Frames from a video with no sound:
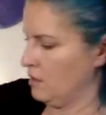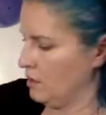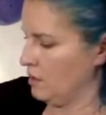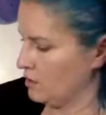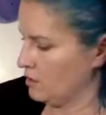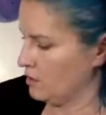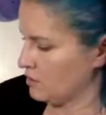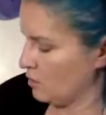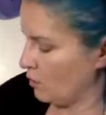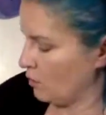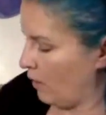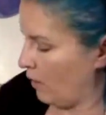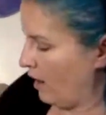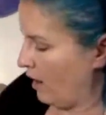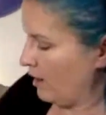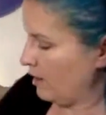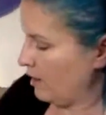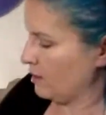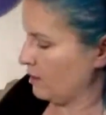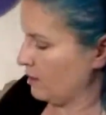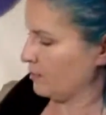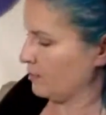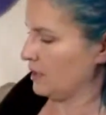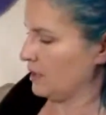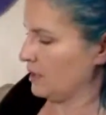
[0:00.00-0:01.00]
So I
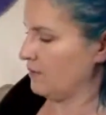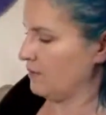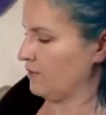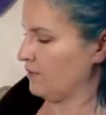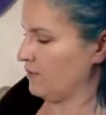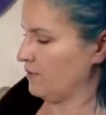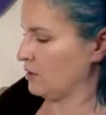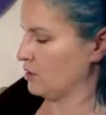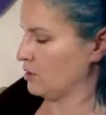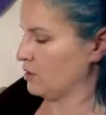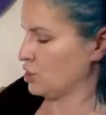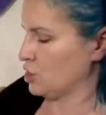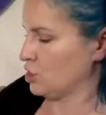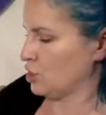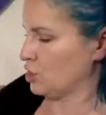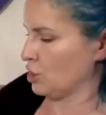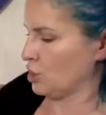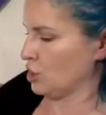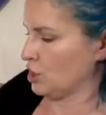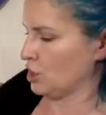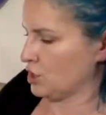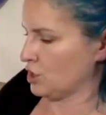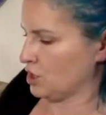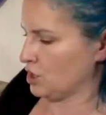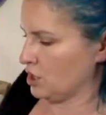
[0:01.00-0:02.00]
am leaving the
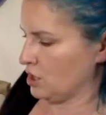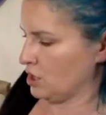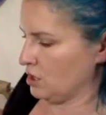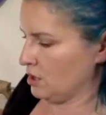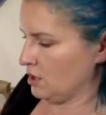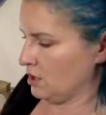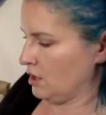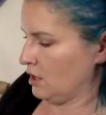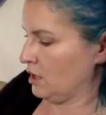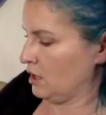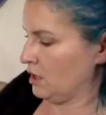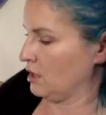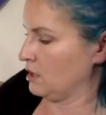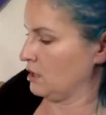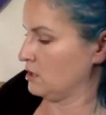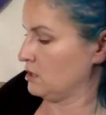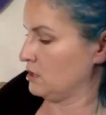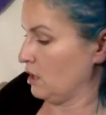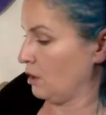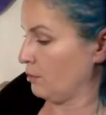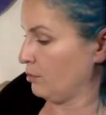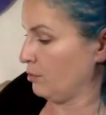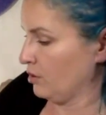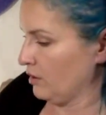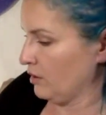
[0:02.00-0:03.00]
shirt in a
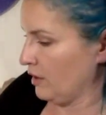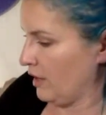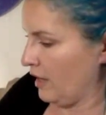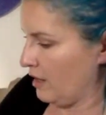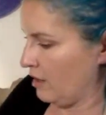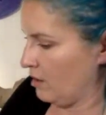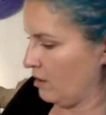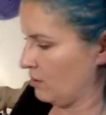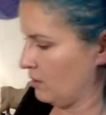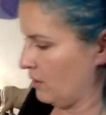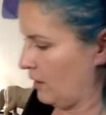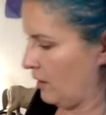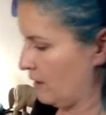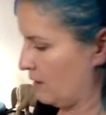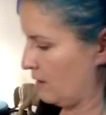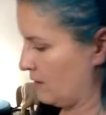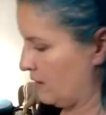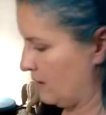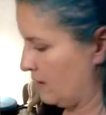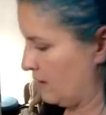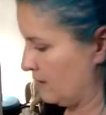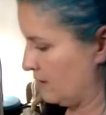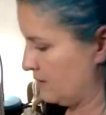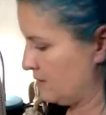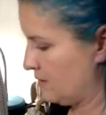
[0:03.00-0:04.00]
double layer like
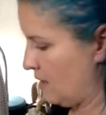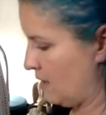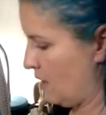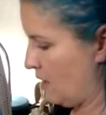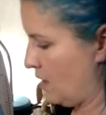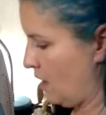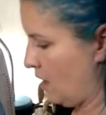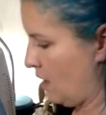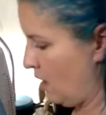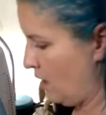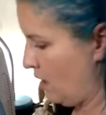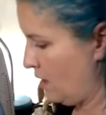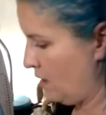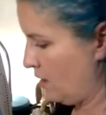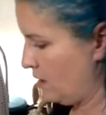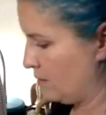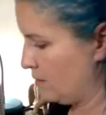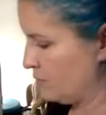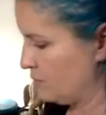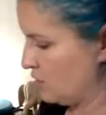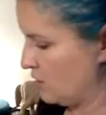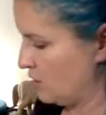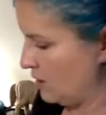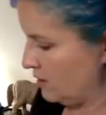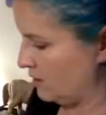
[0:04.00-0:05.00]
this, and I am
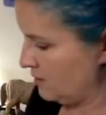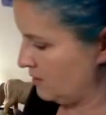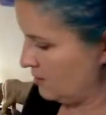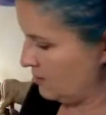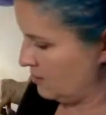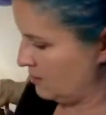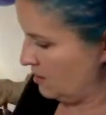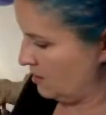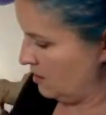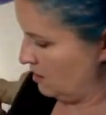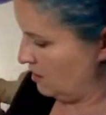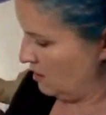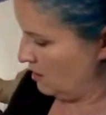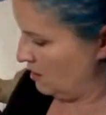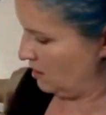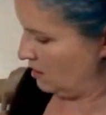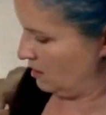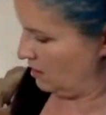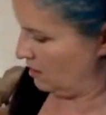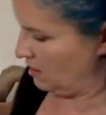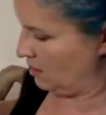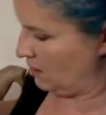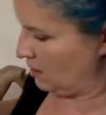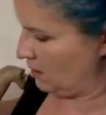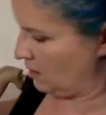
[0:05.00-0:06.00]
just
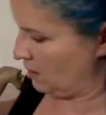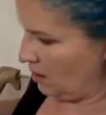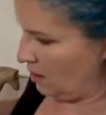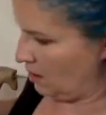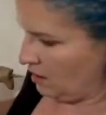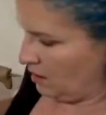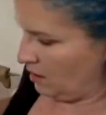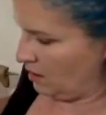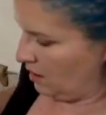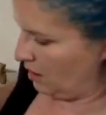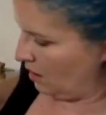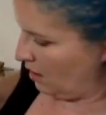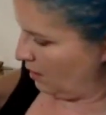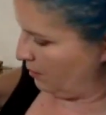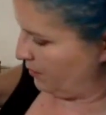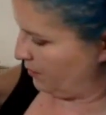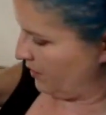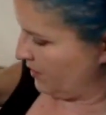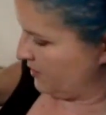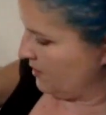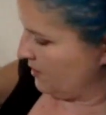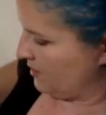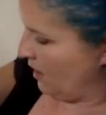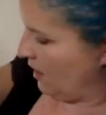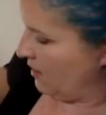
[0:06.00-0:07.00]
cutting up the
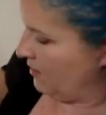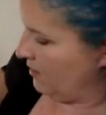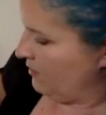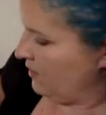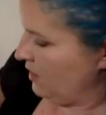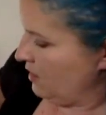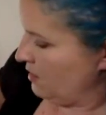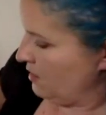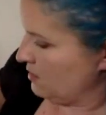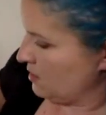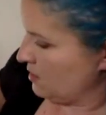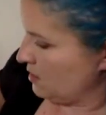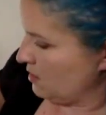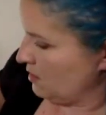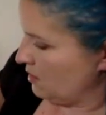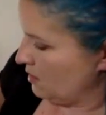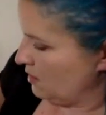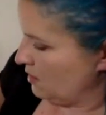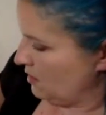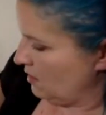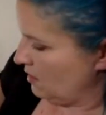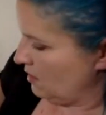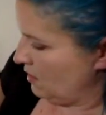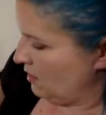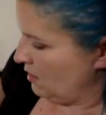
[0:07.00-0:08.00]
side of it.
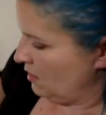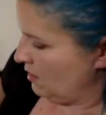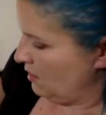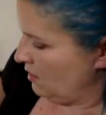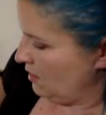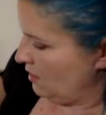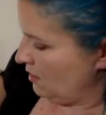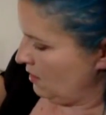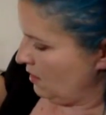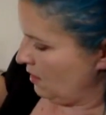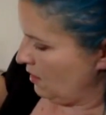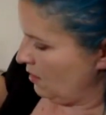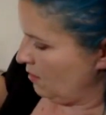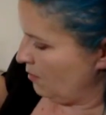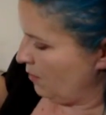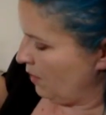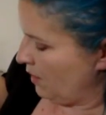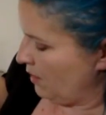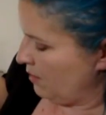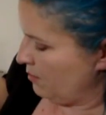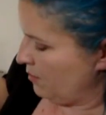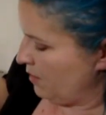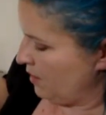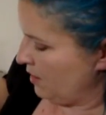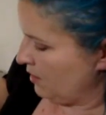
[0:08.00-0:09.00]
It
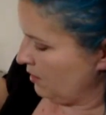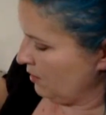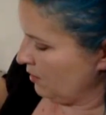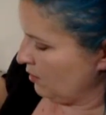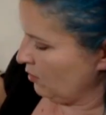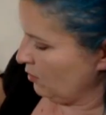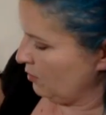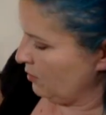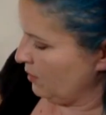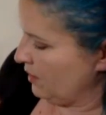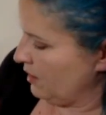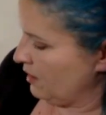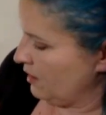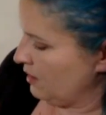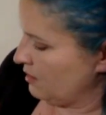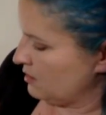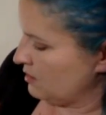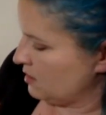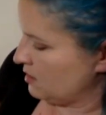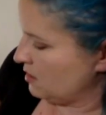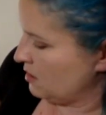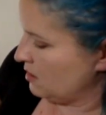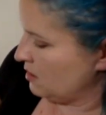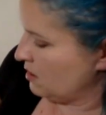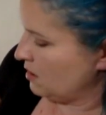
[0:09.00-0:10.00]
might be a little
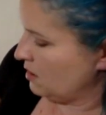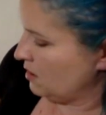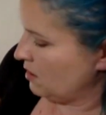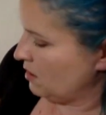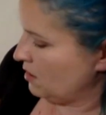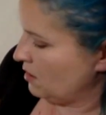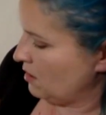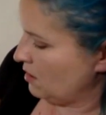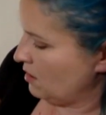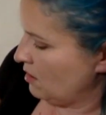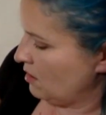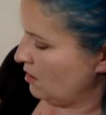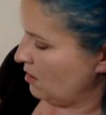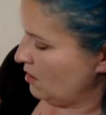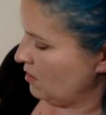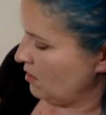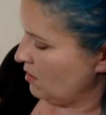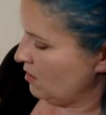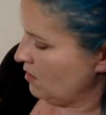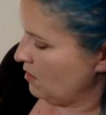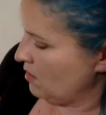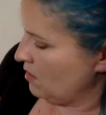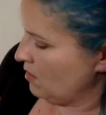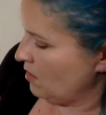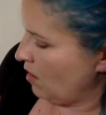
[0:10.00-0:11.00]
bit
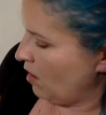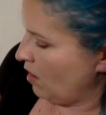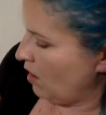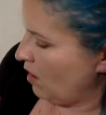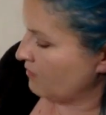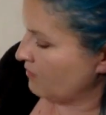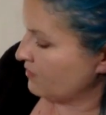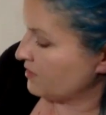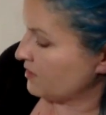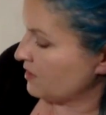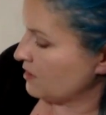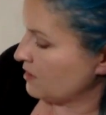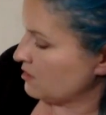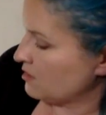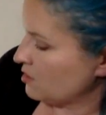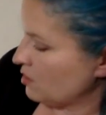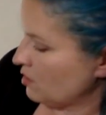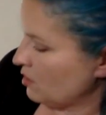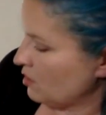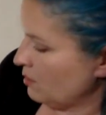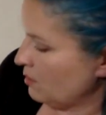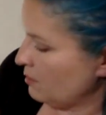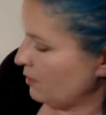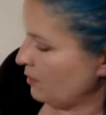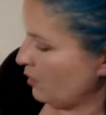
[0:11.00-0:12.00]
off
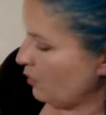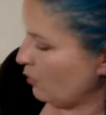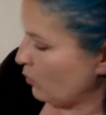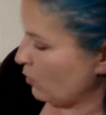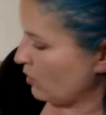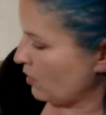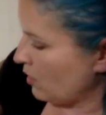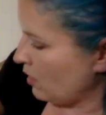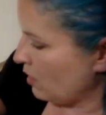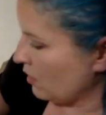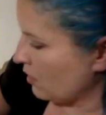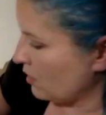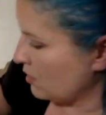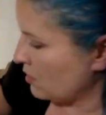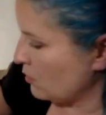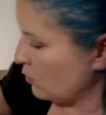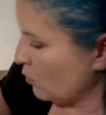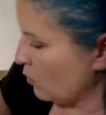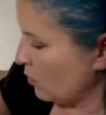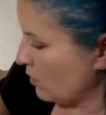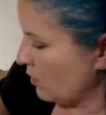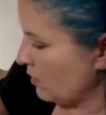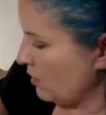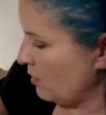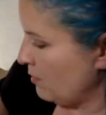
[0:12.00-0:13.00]
center, but we're not going to
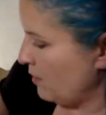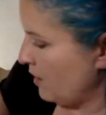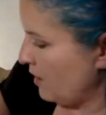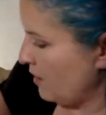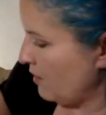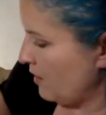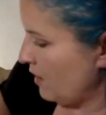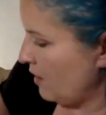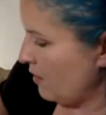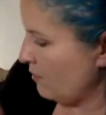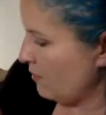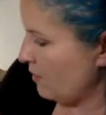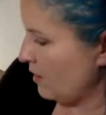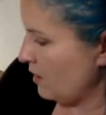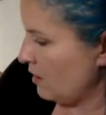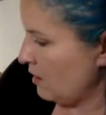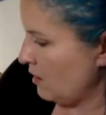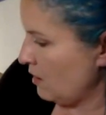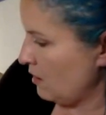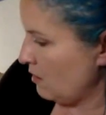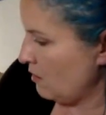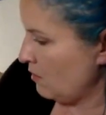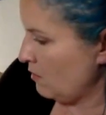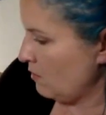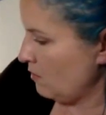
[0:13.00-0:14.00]
worry about that right
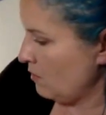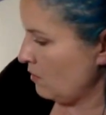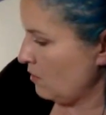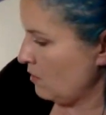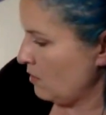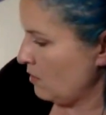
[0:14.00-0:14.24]
now.